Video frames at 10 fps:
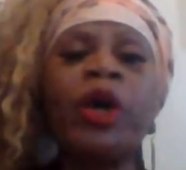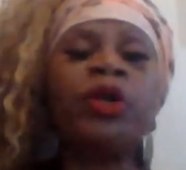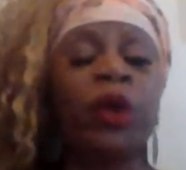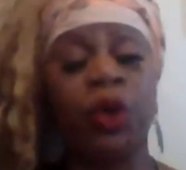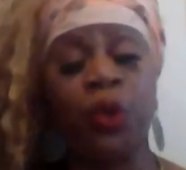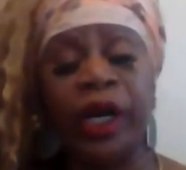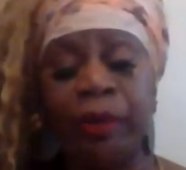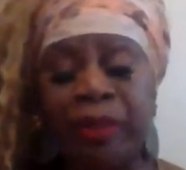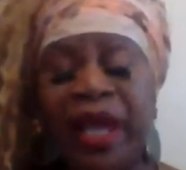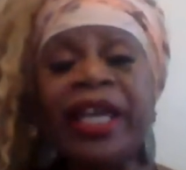to want to wear
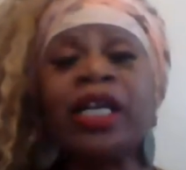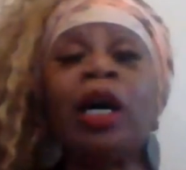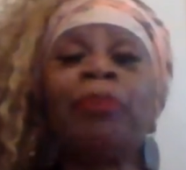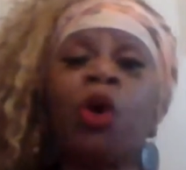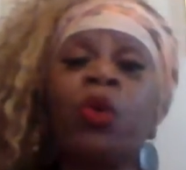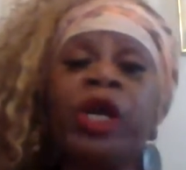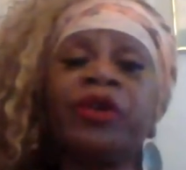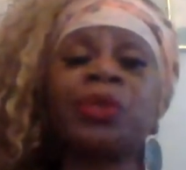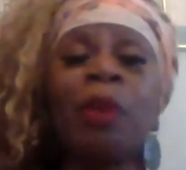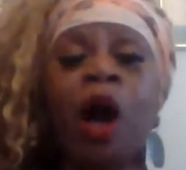makeup or wear
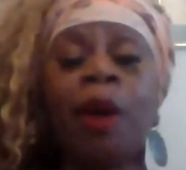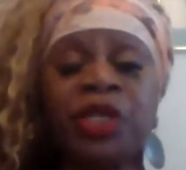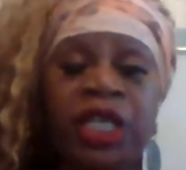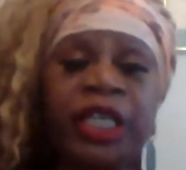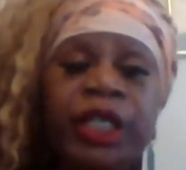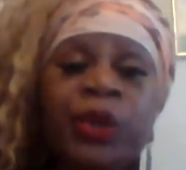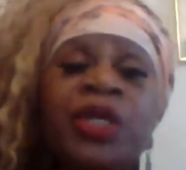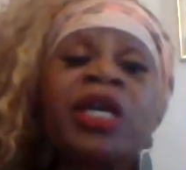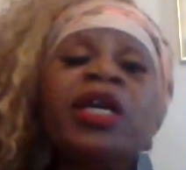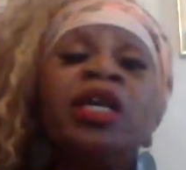his mom's heels,
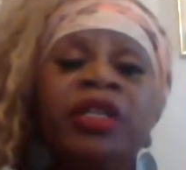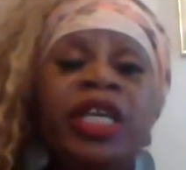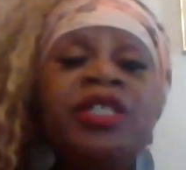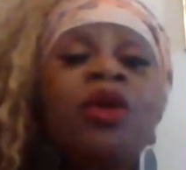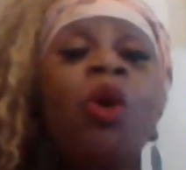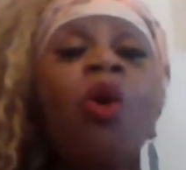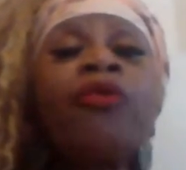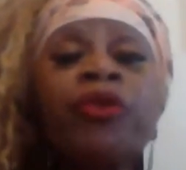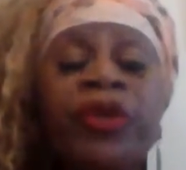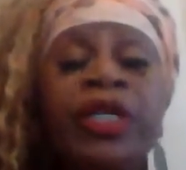these are all
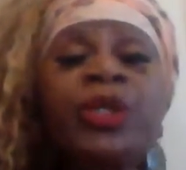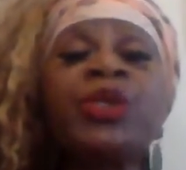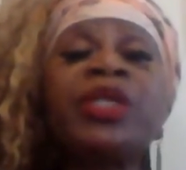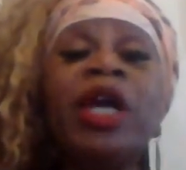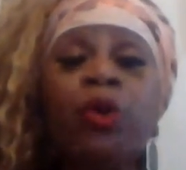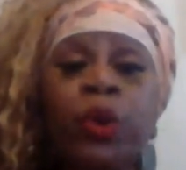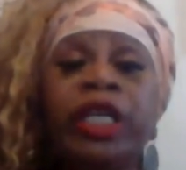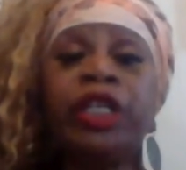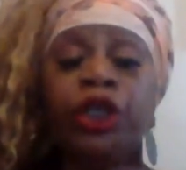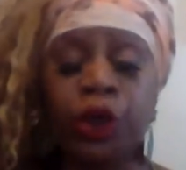the reasons that we
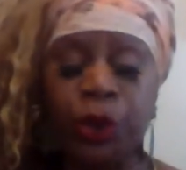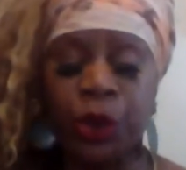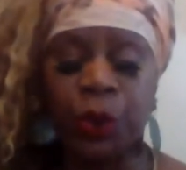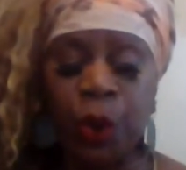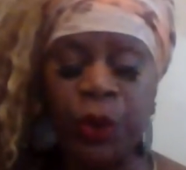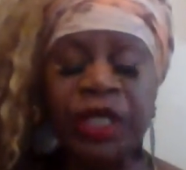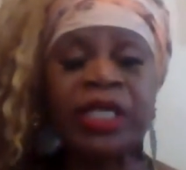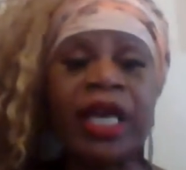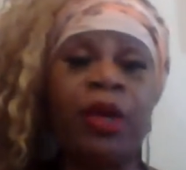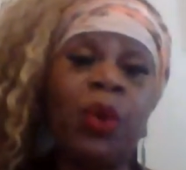use when we
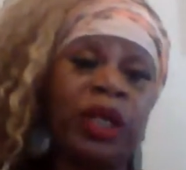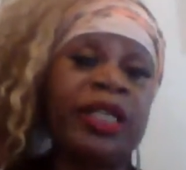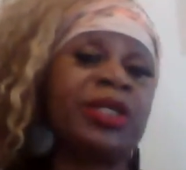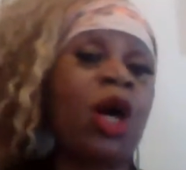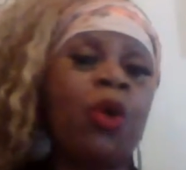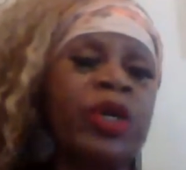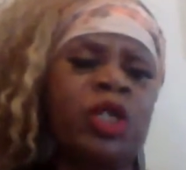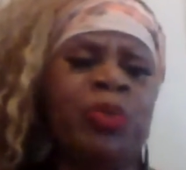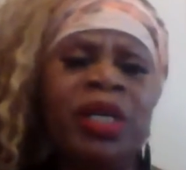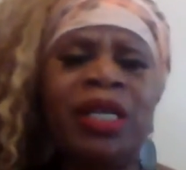say, well, he's
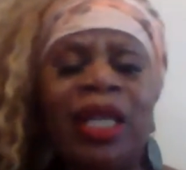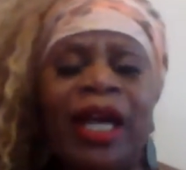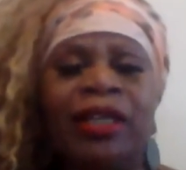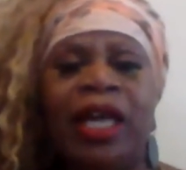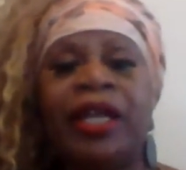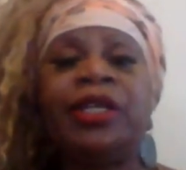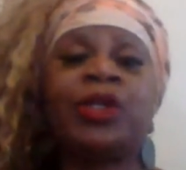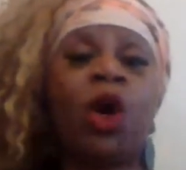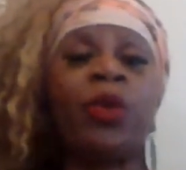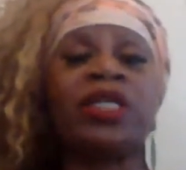always been like that.
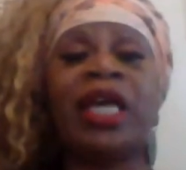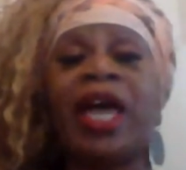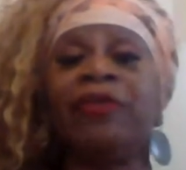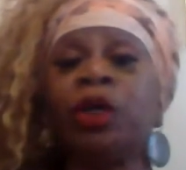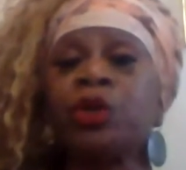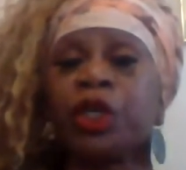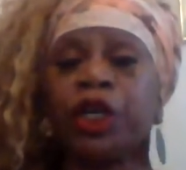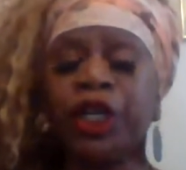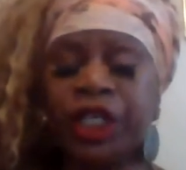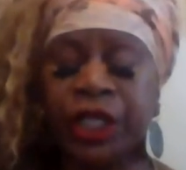He's always had those
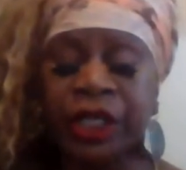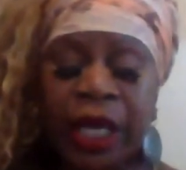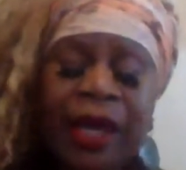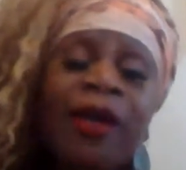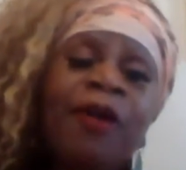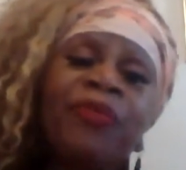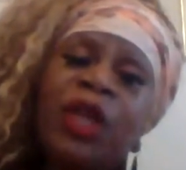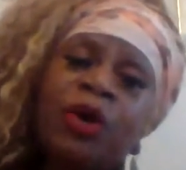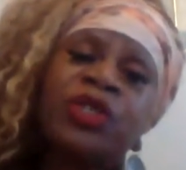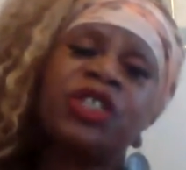urges.
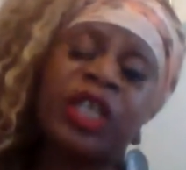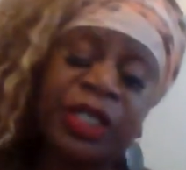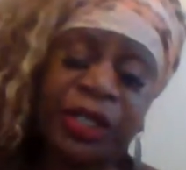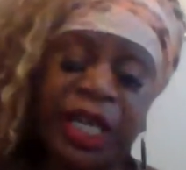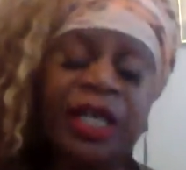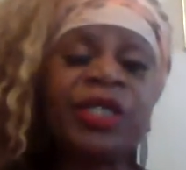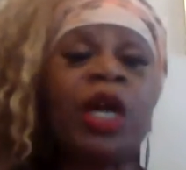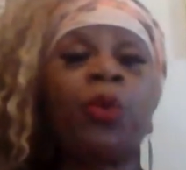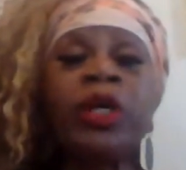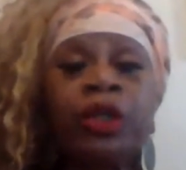Those are just things
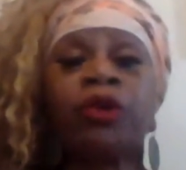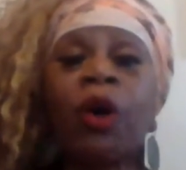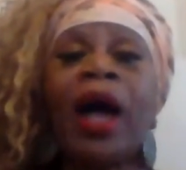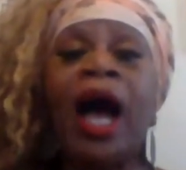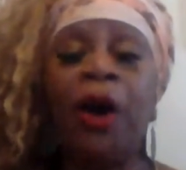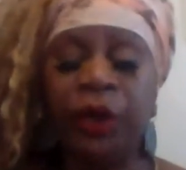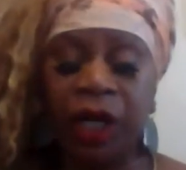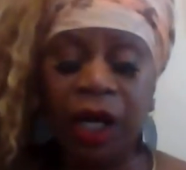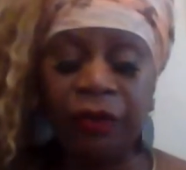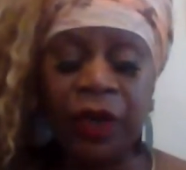that we grow out
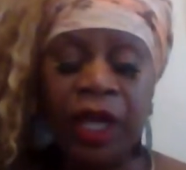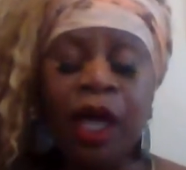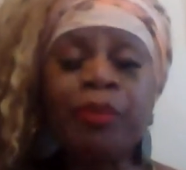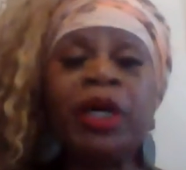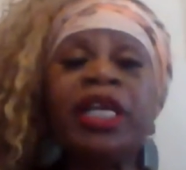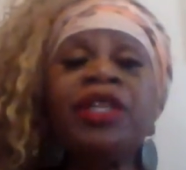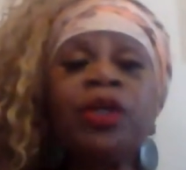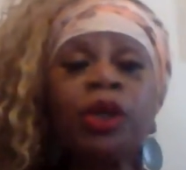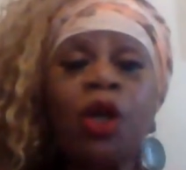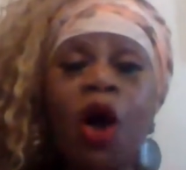of. But in
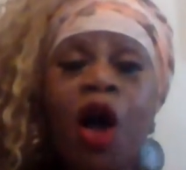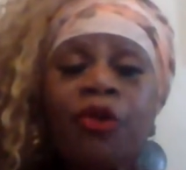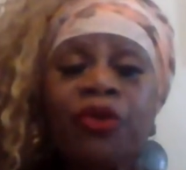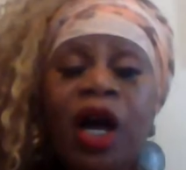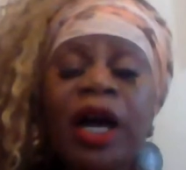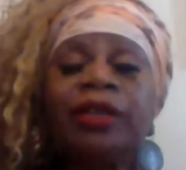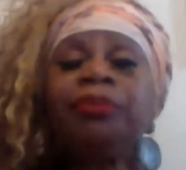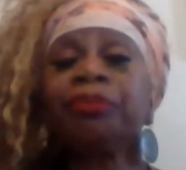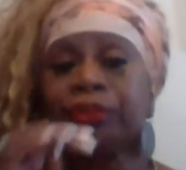the long run,